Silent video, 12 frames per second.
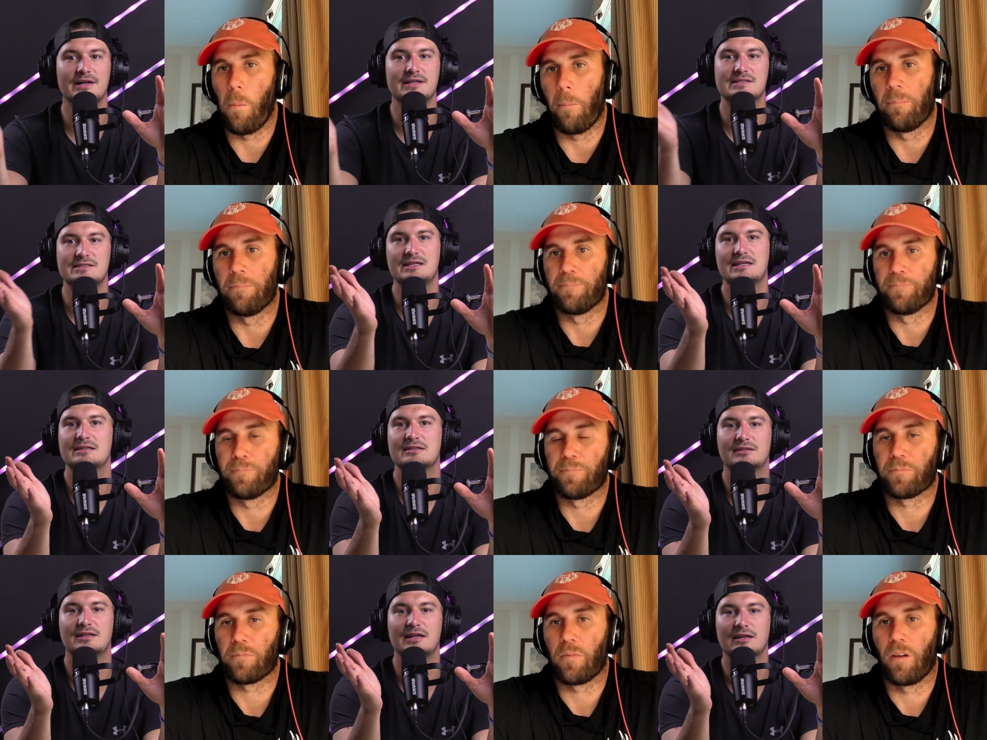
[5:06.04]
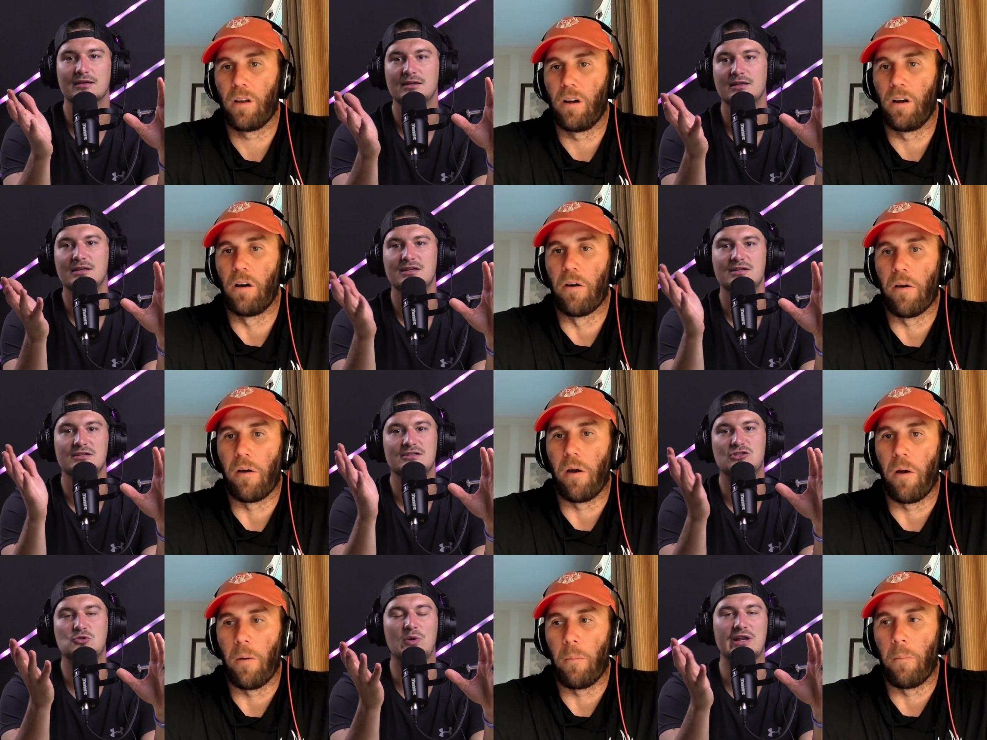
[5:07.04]
Speaker 1: sneak into like
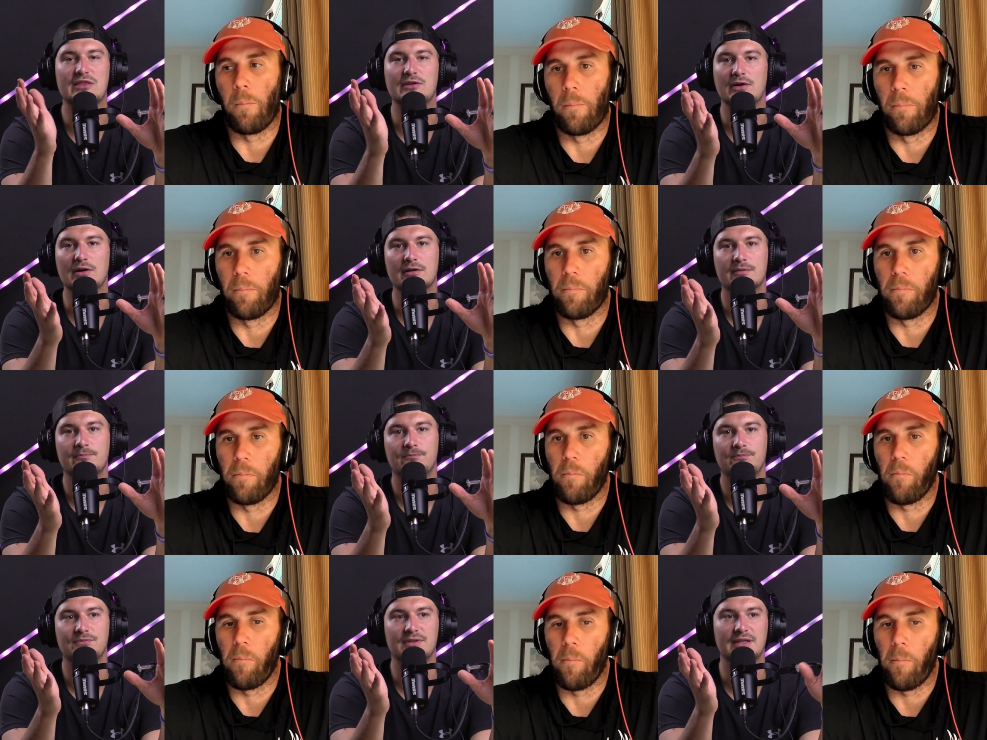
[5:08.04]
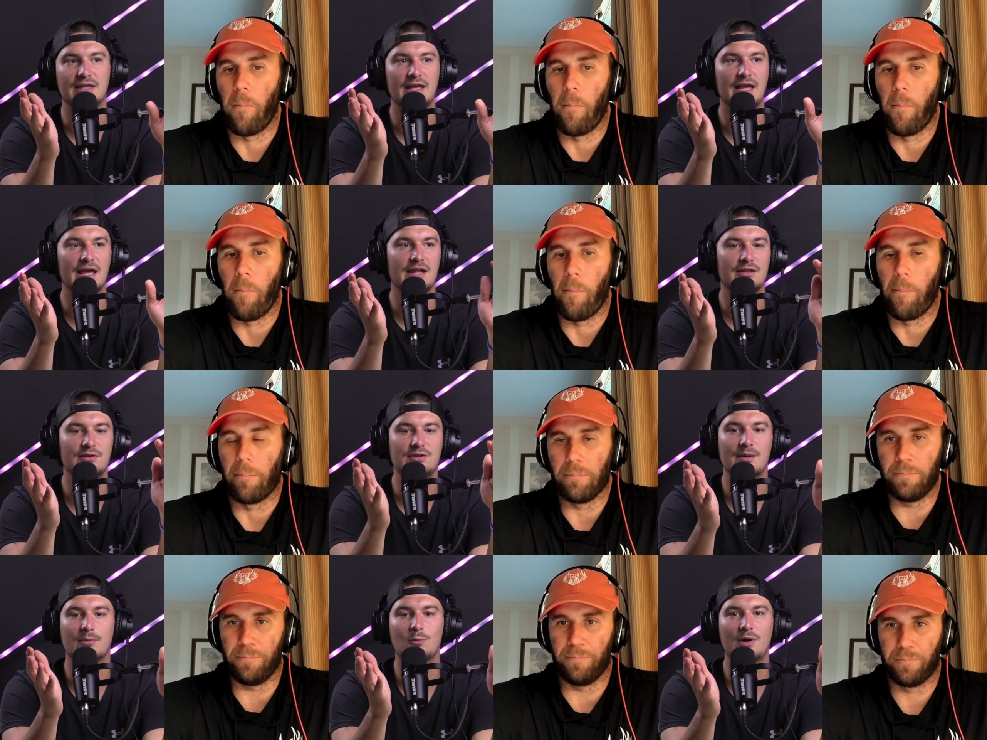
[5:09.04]
23rd. And the number
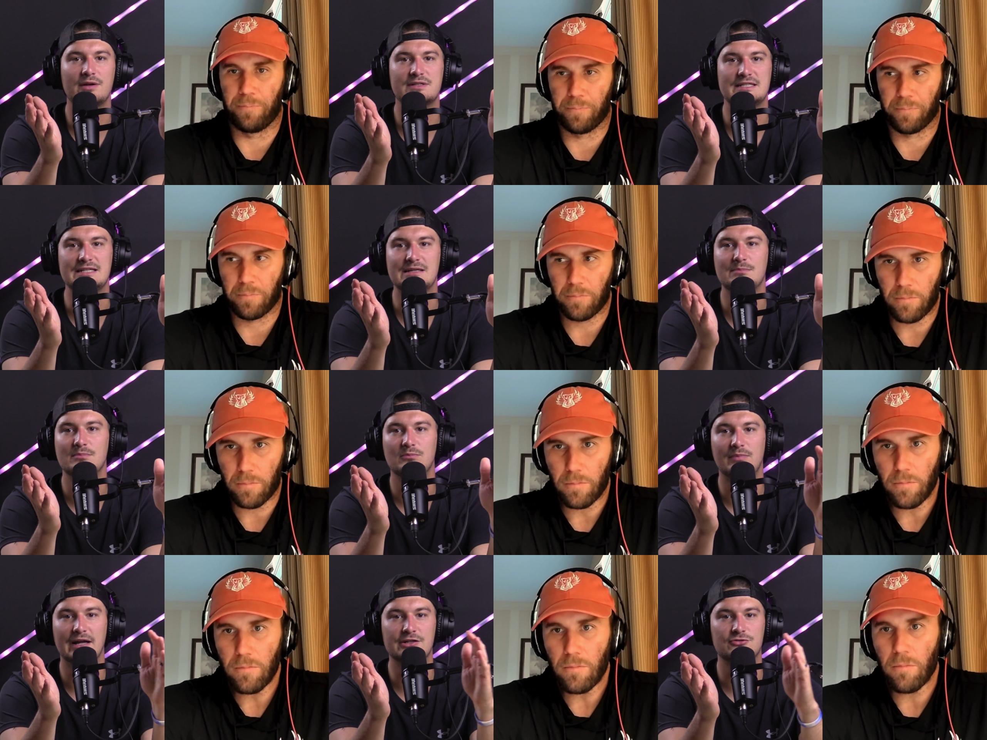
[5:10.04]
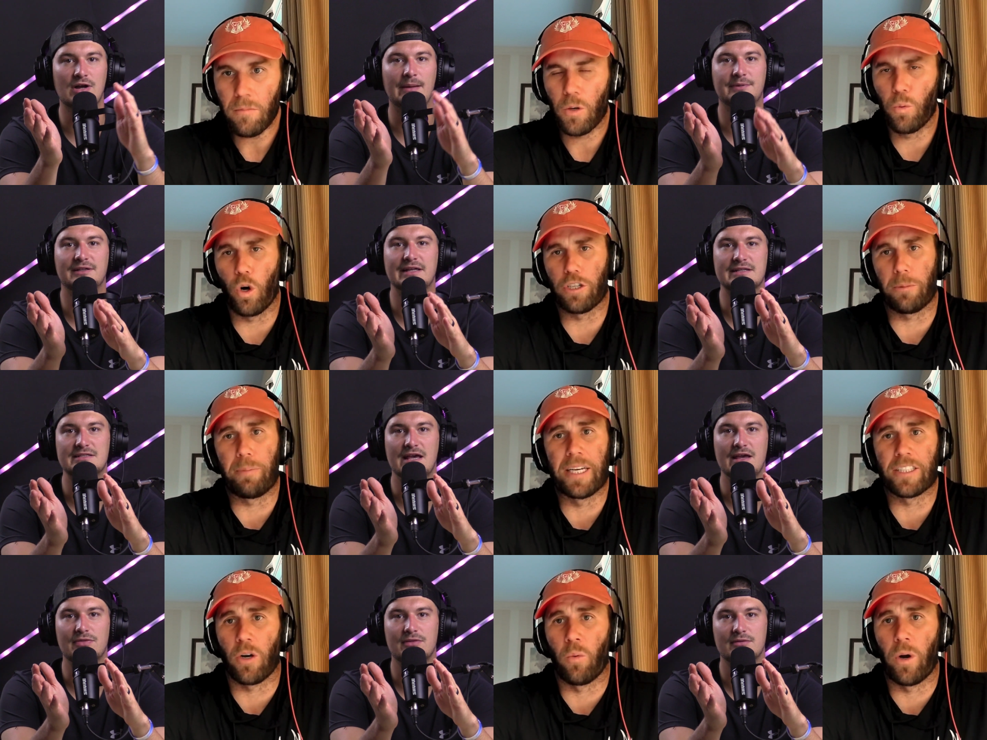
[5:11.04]
mm. 1 team might drop to like Well, it
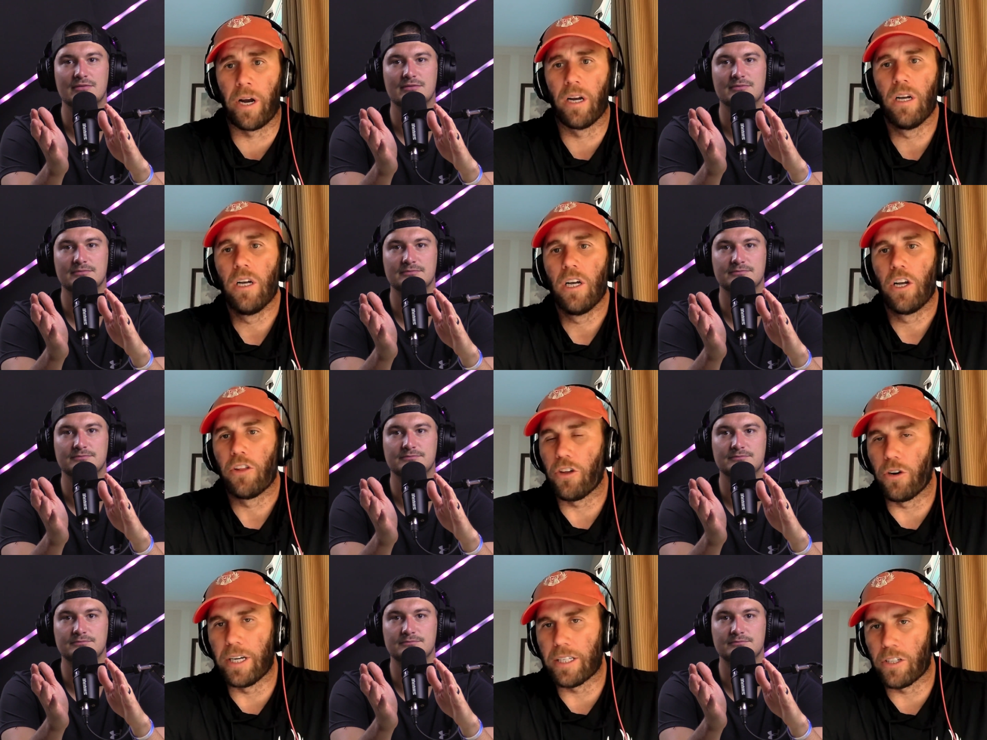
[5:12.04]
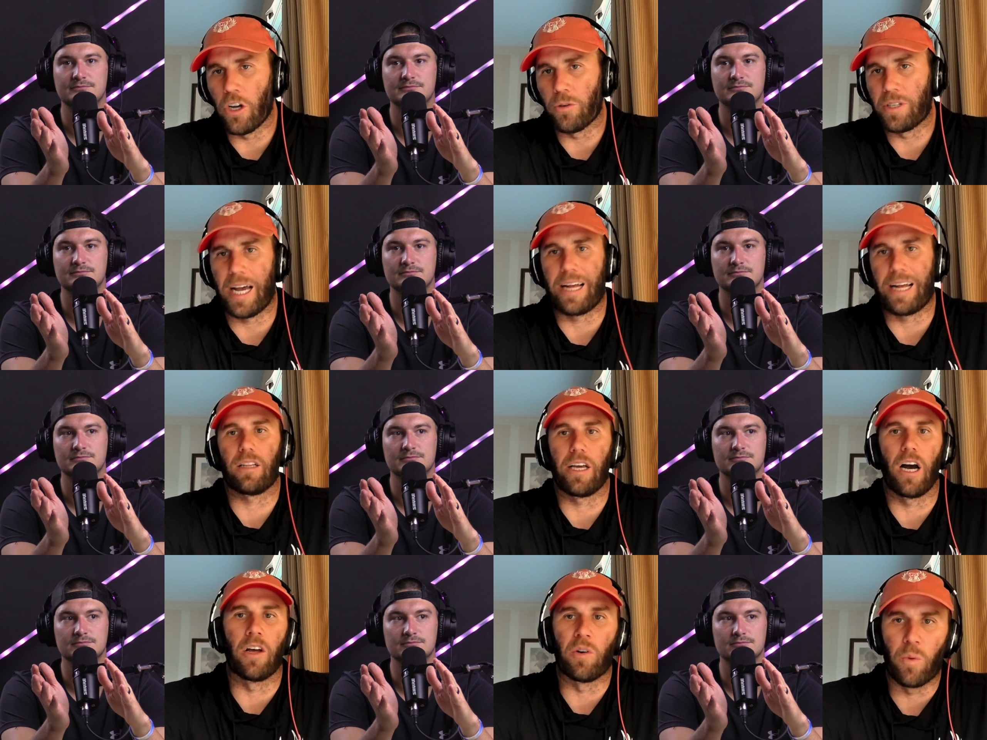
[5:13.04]
depends
Speaker 2: on where there is no
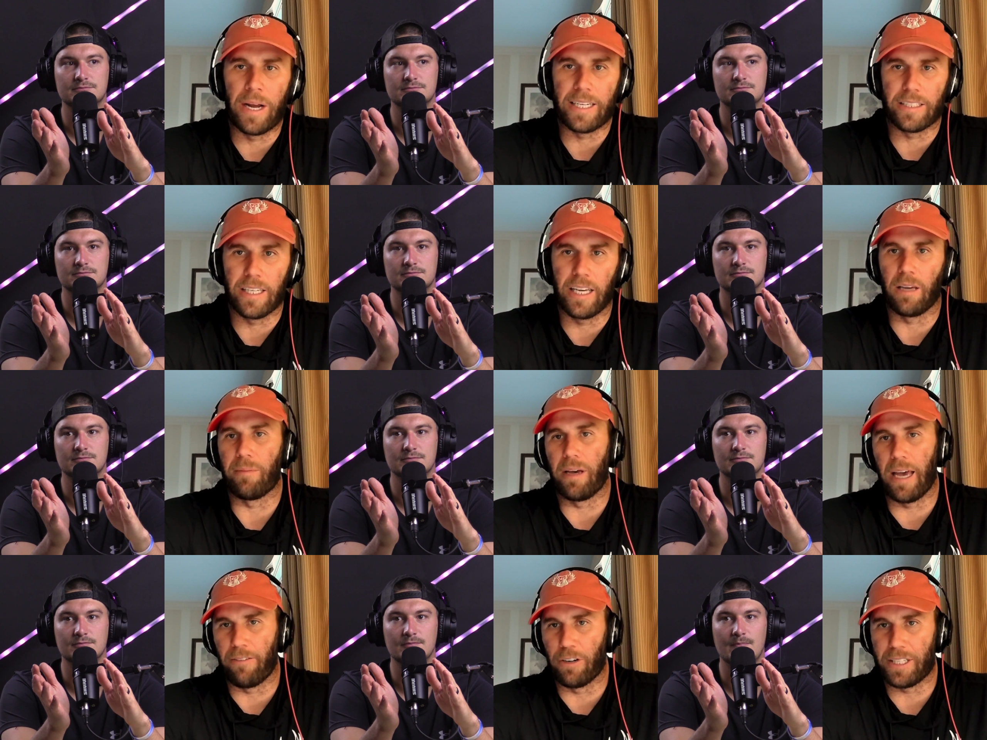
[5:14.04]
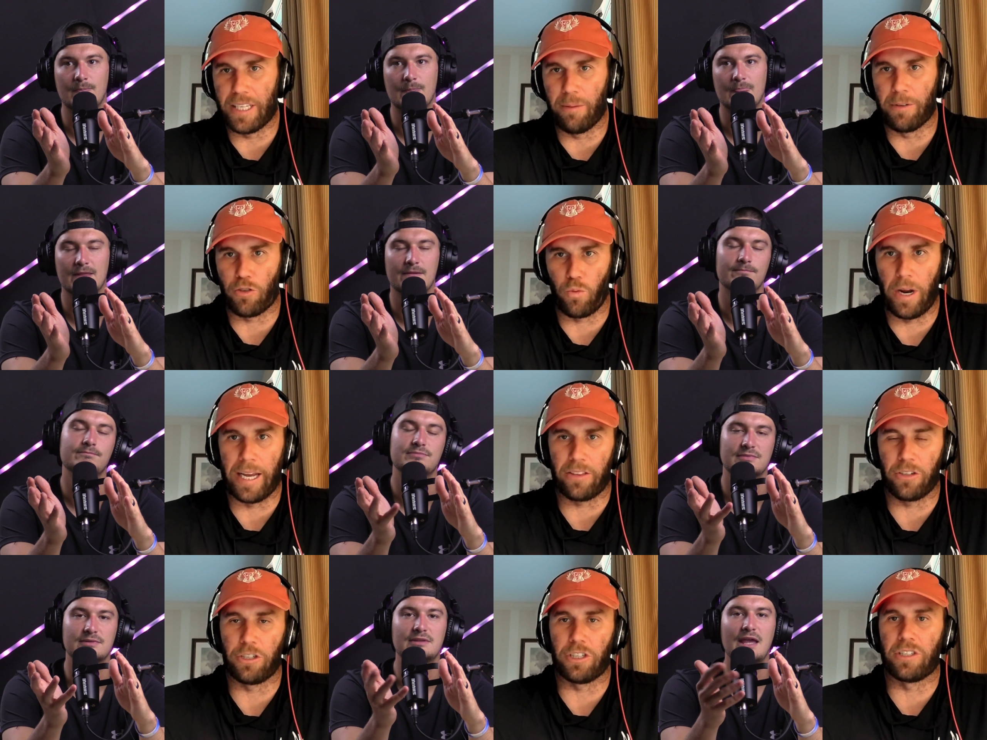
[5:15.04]
technically unranked team. Every team is
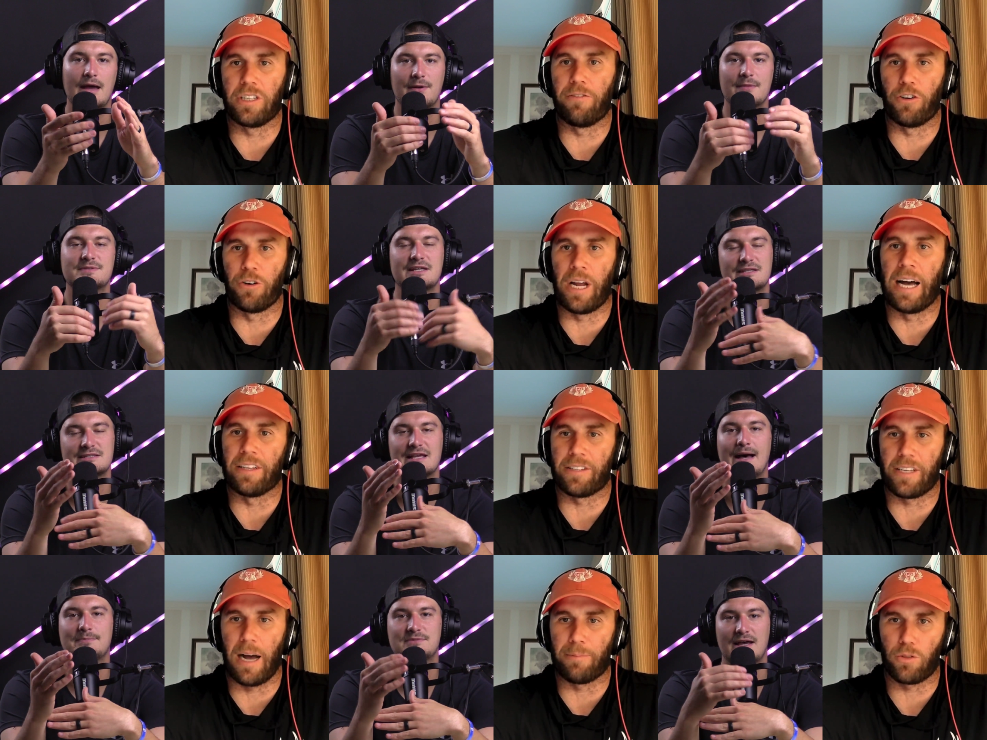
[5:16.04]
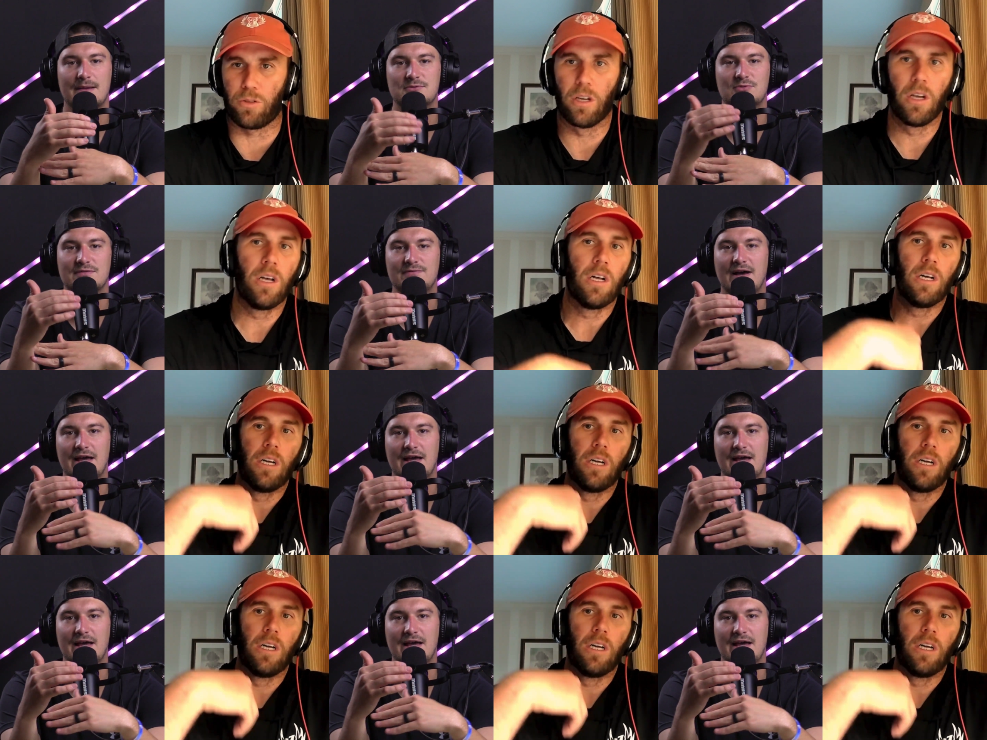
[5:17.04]
ranked. They're yeah, just, but I'm saying the top, the
Speaker 1: top top 25.